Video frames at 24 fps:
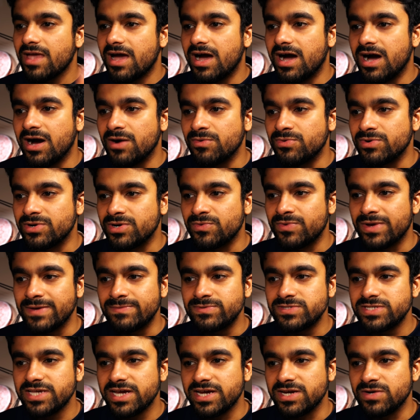our
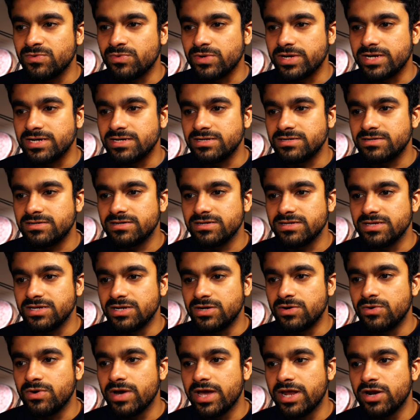website, where, you know,